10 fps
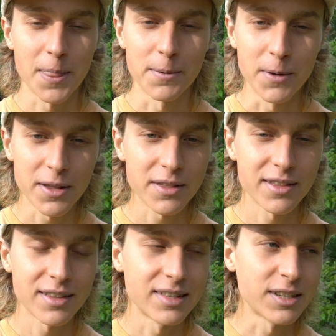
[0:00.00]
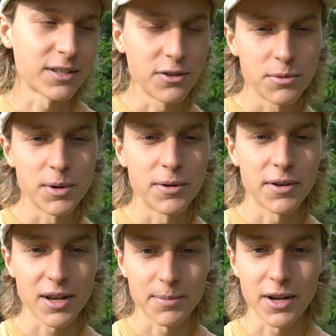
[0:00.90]
with this new
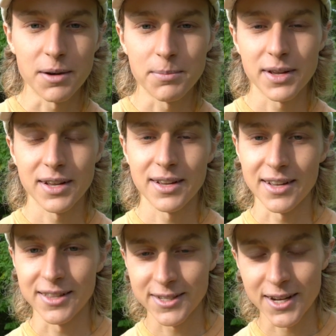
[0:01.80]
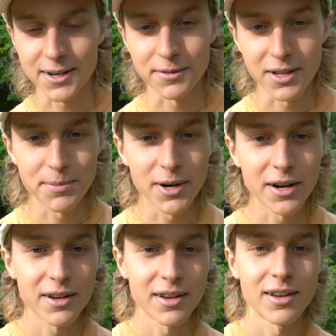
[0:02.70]
moon coming up in the sign of
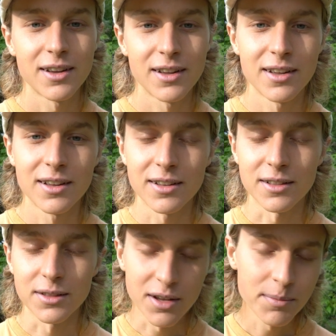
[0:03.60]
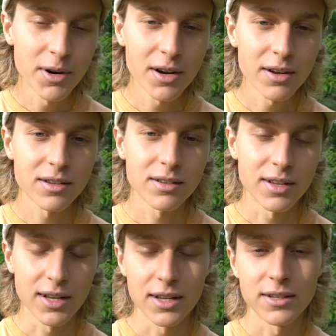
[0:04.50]
Libra, Libra
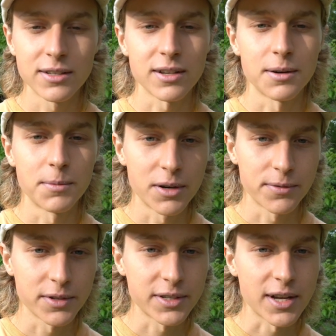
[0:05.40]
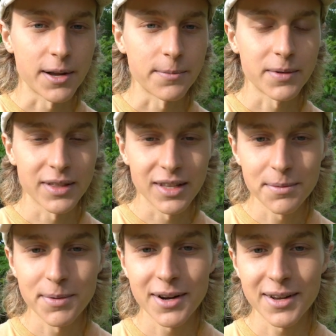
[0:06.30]
is a wonderful sign.
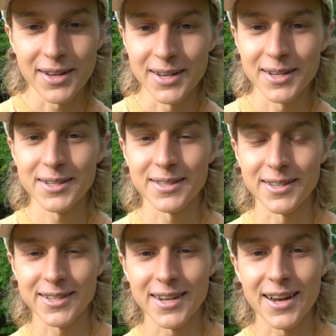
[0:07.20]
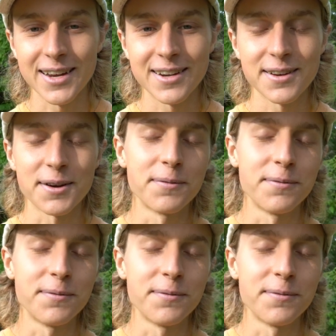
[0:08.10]
Libra is the sign of